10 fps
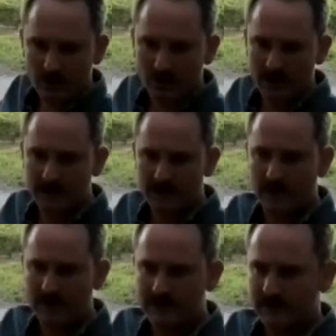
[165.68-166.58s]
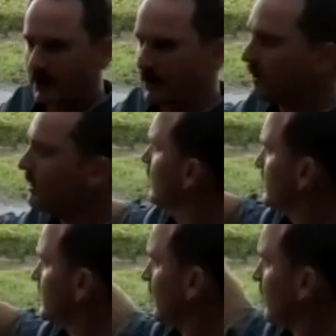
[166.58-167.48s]
these are all east-west. So
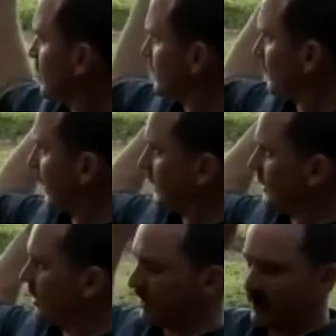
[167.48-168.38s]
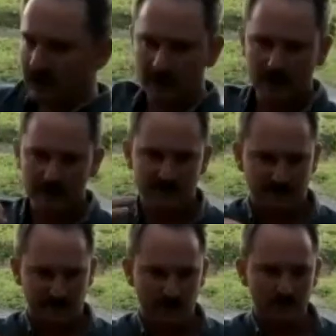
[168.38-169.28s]
sun goes directly overhead and
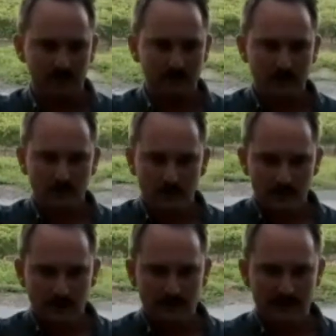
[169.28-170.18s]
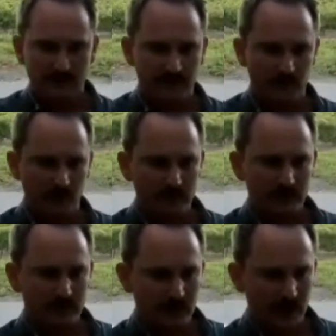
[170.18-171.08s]
keeps the fruit
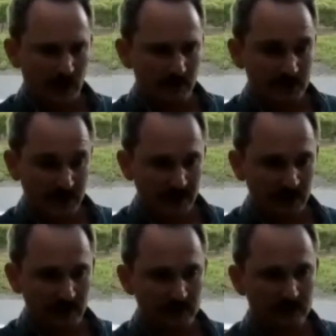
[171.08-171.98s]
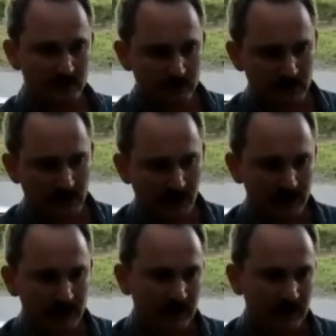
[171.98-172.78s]
shaded. And